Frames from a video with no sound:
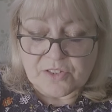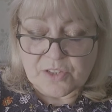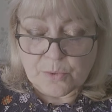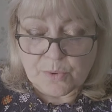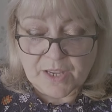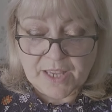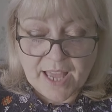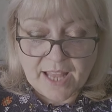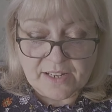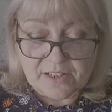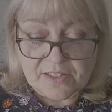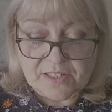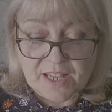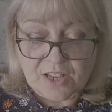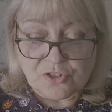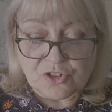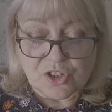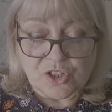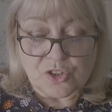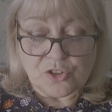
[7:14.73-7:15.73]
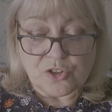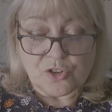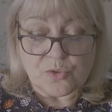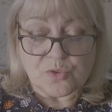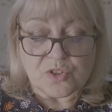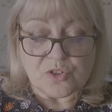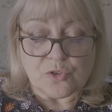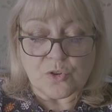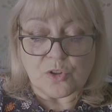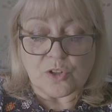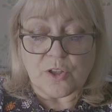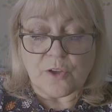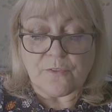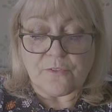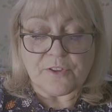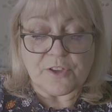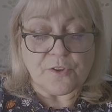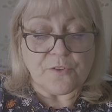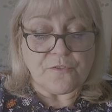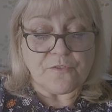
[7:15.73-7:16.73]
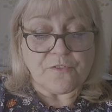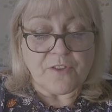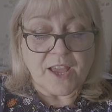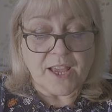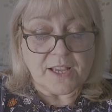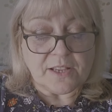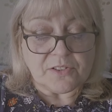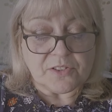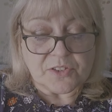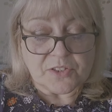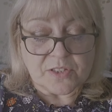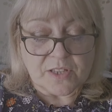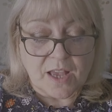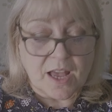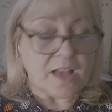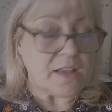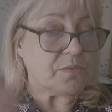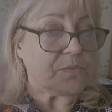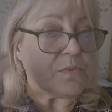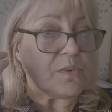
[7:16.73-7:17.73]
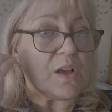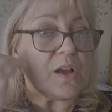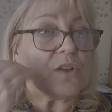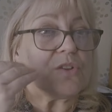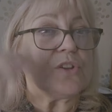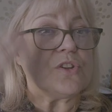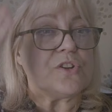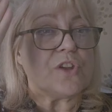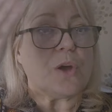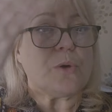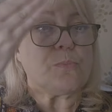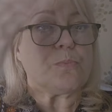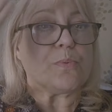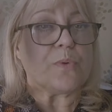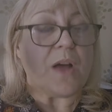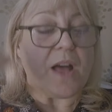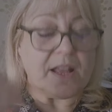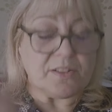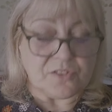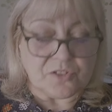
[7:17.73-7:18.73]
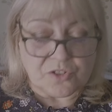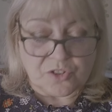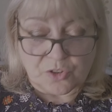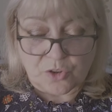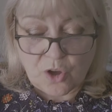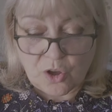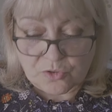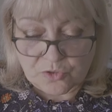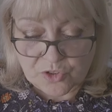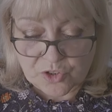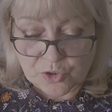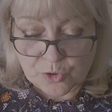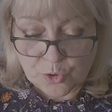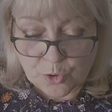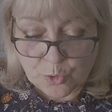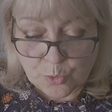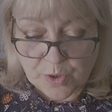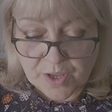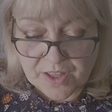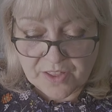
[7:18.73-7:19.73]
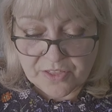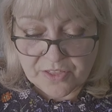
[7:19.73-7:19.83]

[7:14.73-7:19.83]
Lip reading: So again, it says you can use it all over your face, as to contour